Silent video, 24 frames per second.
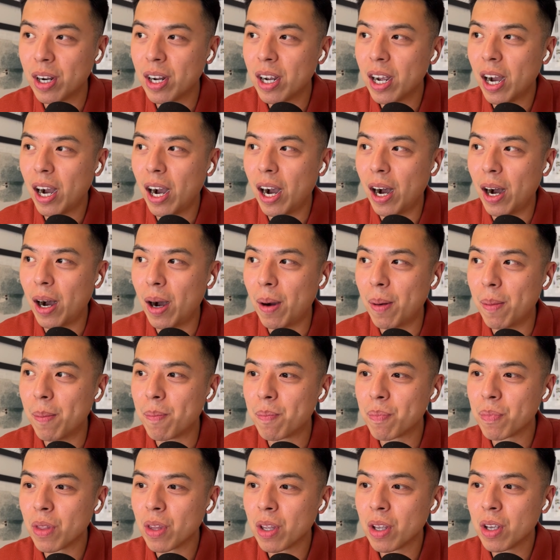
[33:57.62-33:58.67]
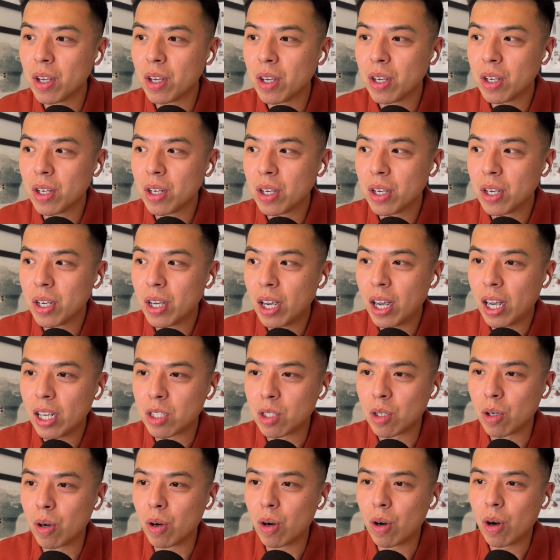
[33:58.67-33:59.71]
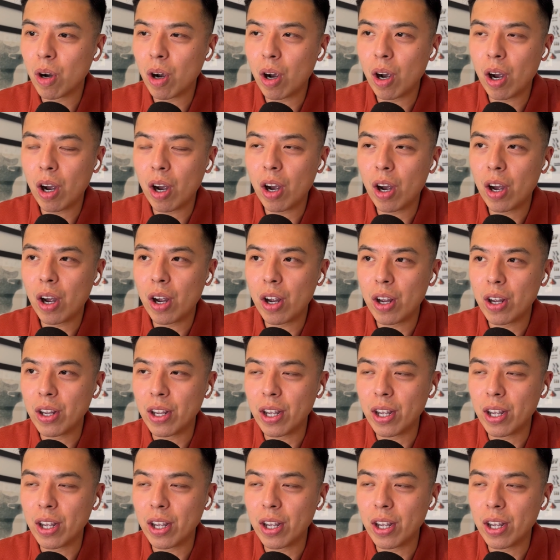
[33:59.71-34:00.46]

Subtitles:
Yeah, so I've heard. Thank you.